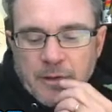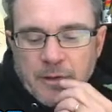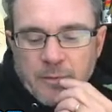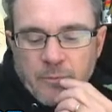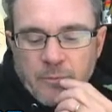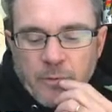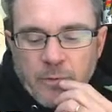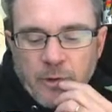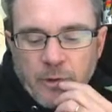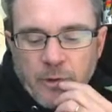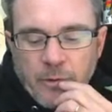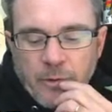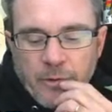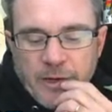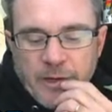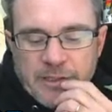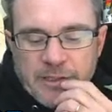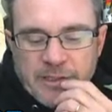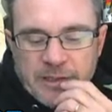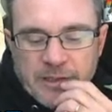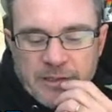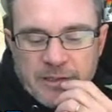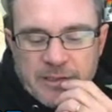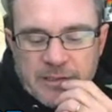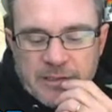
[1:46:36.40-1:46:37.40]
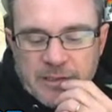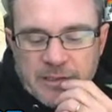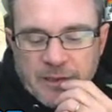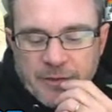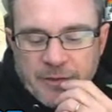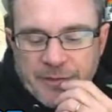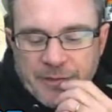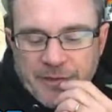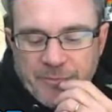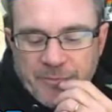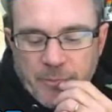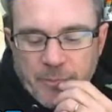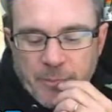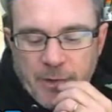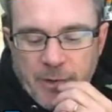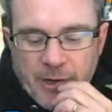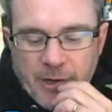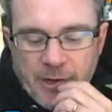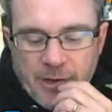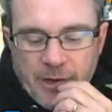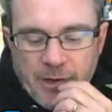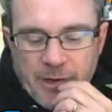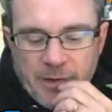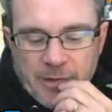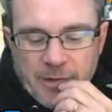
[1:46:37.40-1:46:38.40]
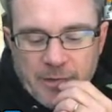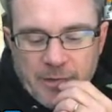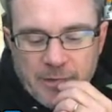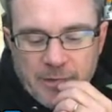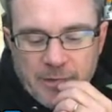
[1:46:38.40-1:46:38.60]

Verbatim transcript: Well, Lloyd's gonna stealth everybody.